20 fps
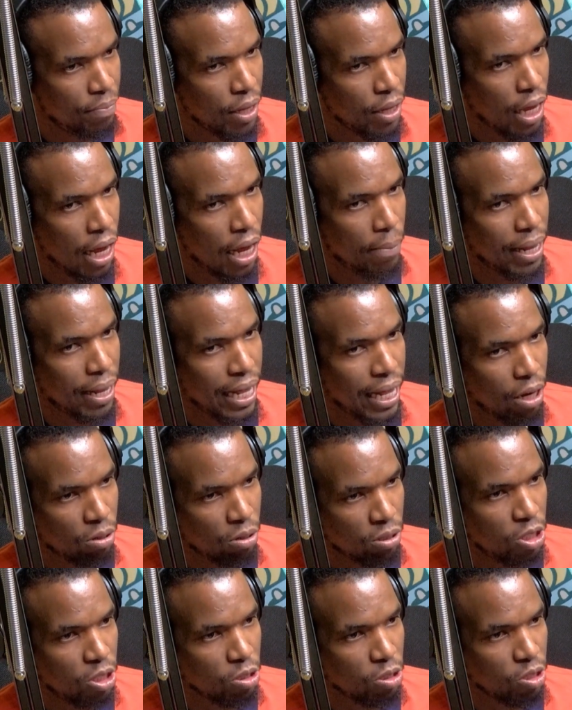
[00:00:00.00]
Right. Uh, but that
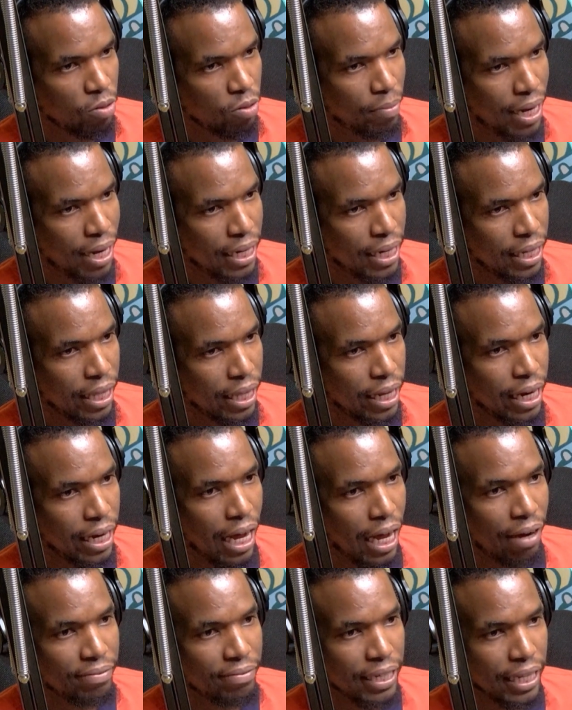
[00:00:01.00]
continues on Monday. Then
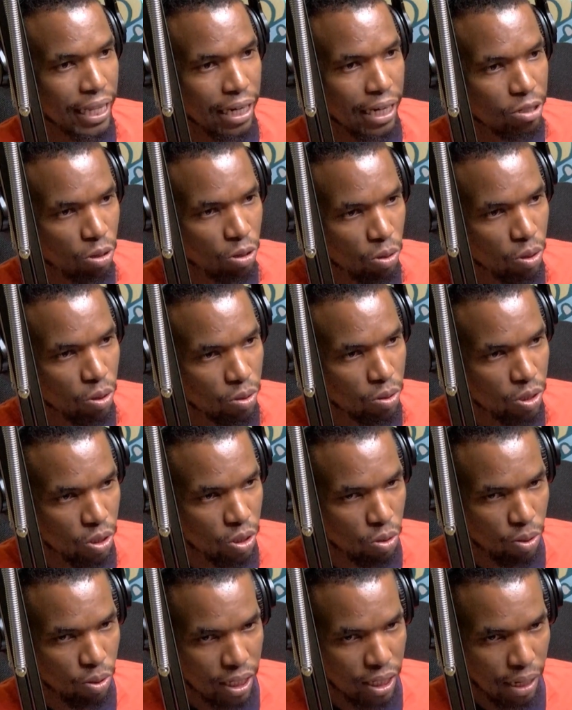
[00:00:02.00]
after that
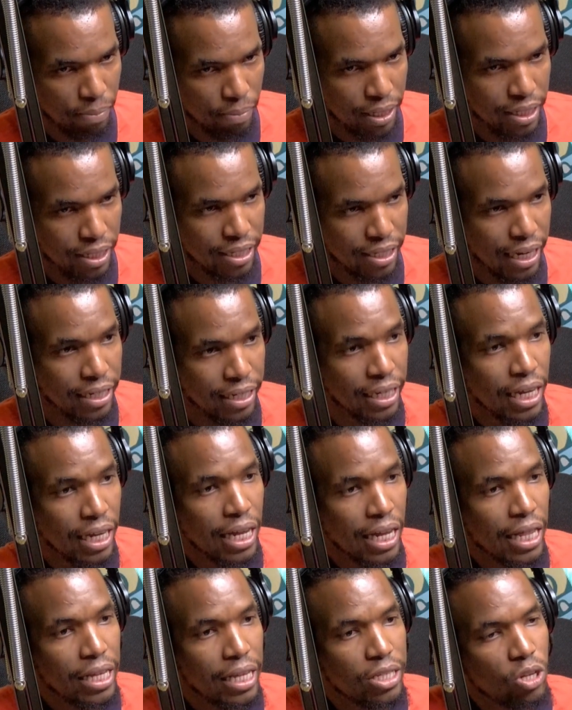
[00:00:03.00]
conclusion, what happens is that
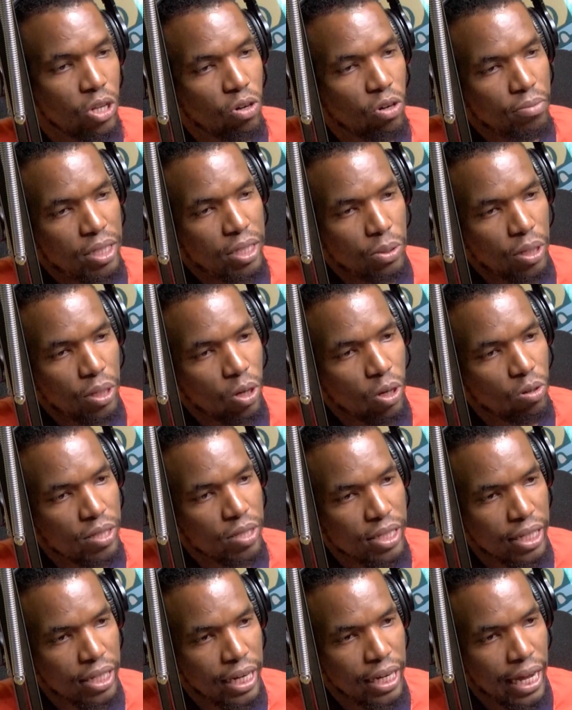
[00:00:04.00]
this committee will
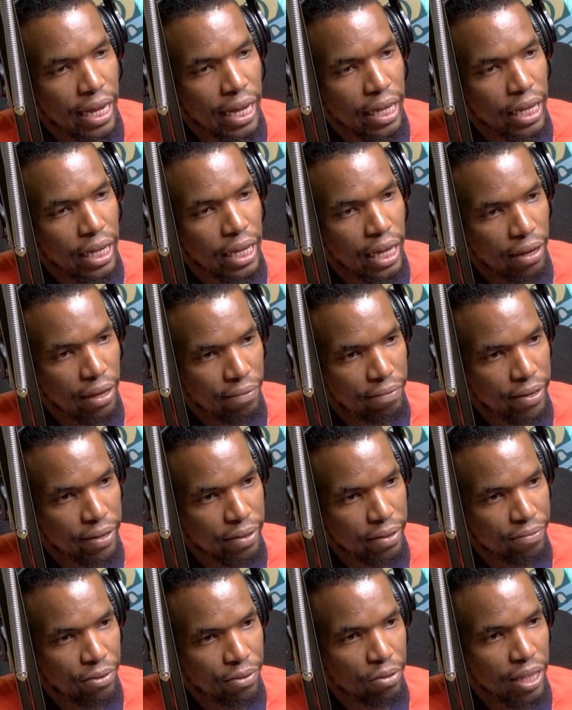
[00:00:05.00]
consider
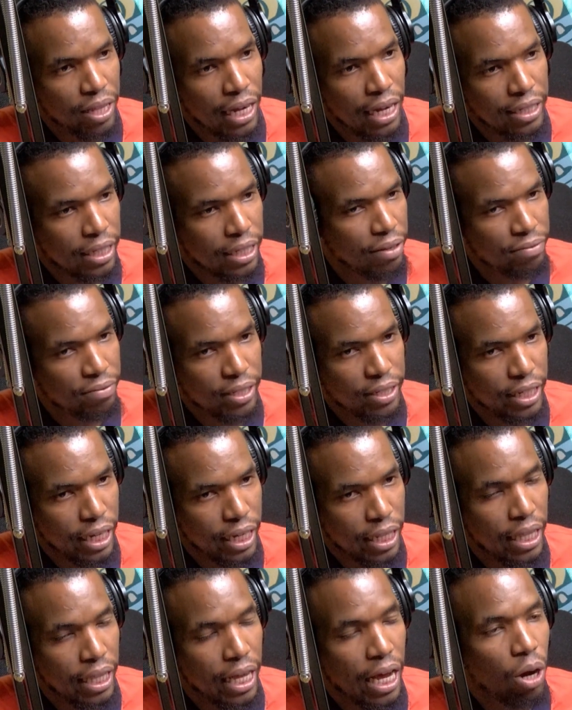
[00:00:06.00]
every view that they've
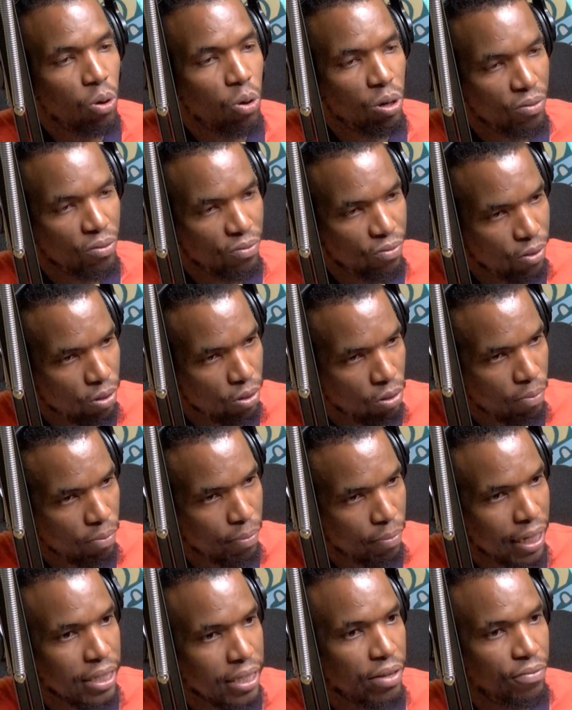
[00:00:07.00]
taken, their own view
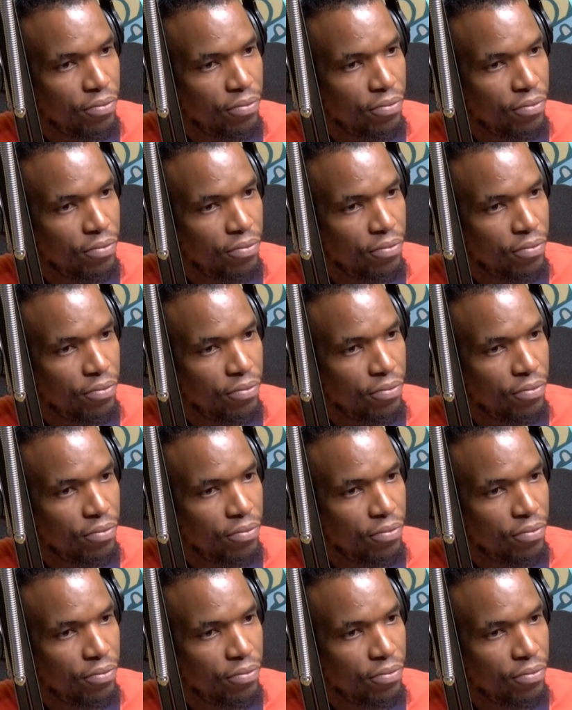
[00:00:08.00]
plus mm-hmm.